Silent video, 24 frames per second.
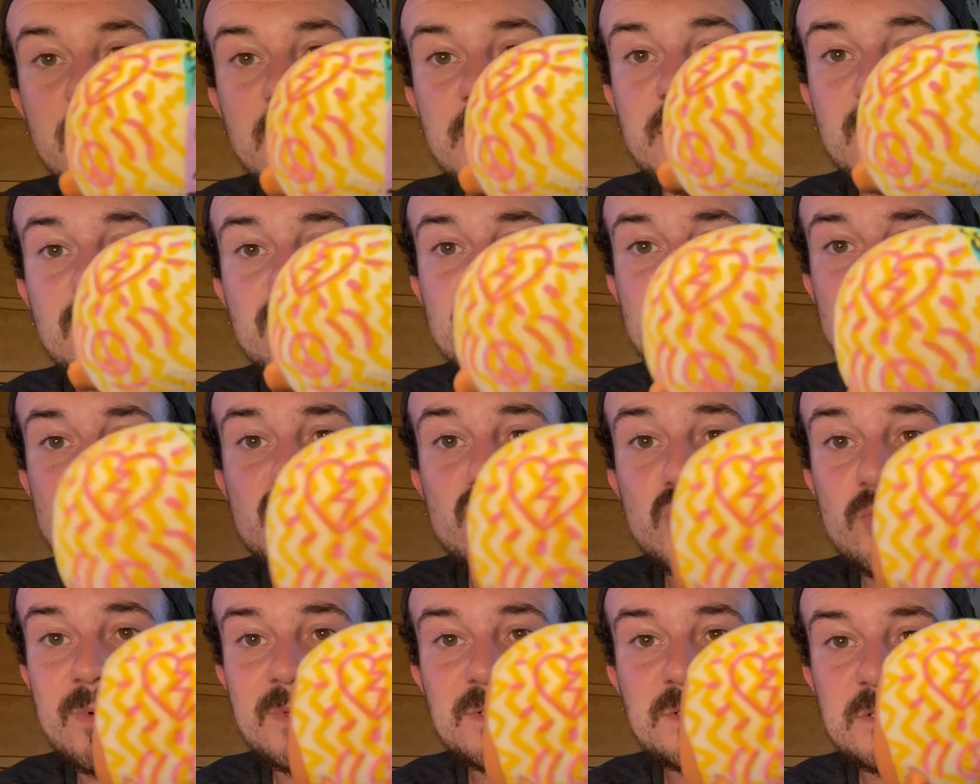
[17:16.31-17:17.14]
there's just
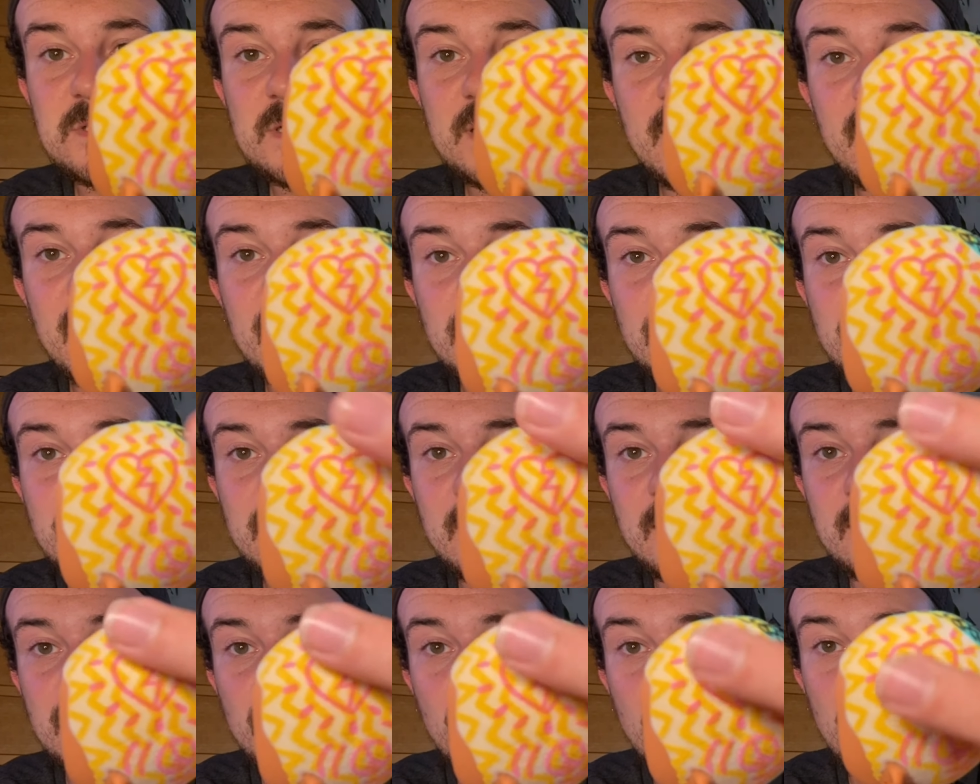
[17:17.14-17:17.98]
so much to look at. Look at
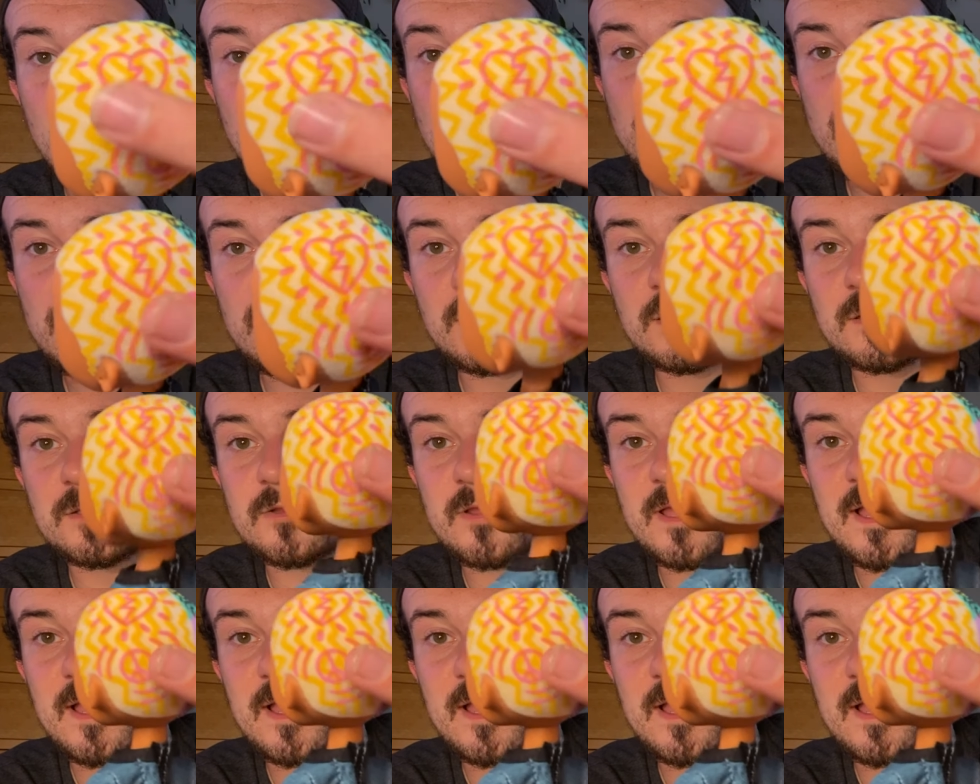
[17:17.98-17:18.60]
that, the heart, you